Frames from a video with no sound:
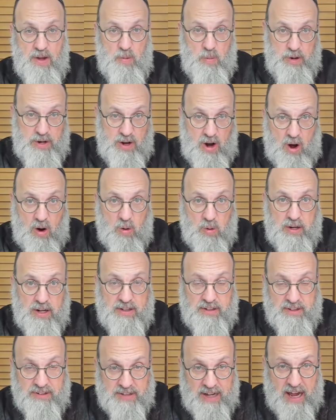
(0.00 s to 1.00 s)
We know
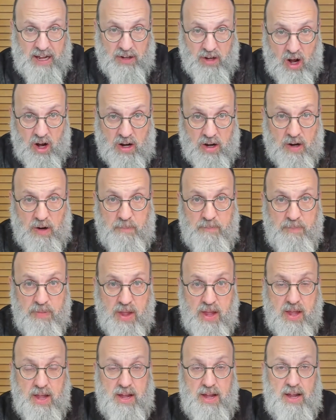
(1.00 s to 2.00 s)
that there's a halacha
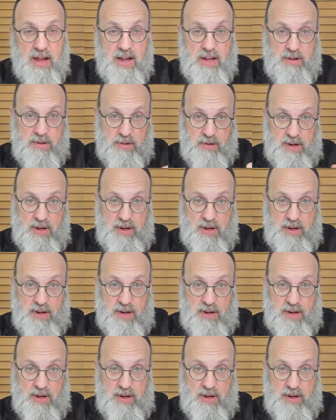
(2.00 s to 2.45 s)
in,